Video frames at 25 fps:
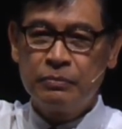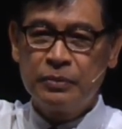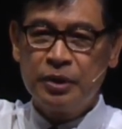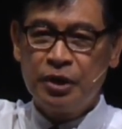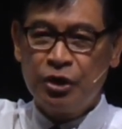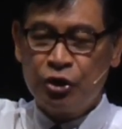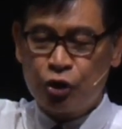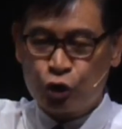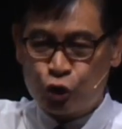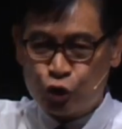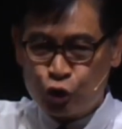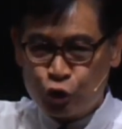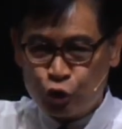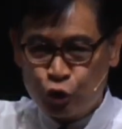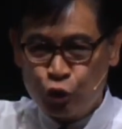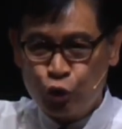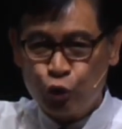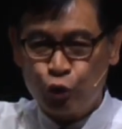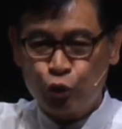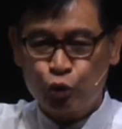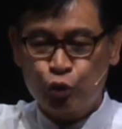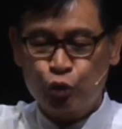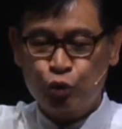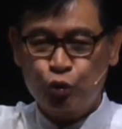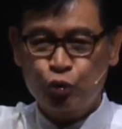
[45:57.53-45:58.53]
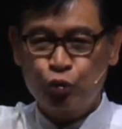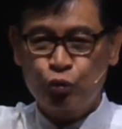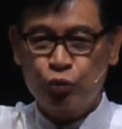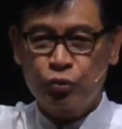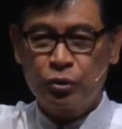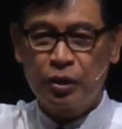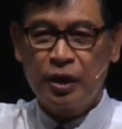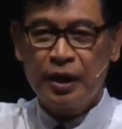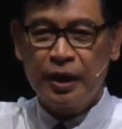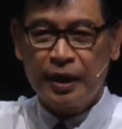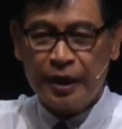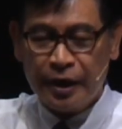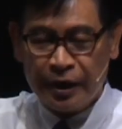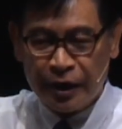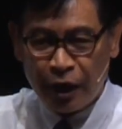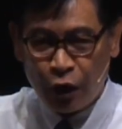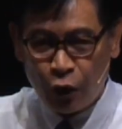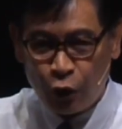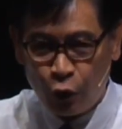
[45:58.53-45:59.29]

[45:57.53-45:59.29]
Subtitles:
in the schools, in our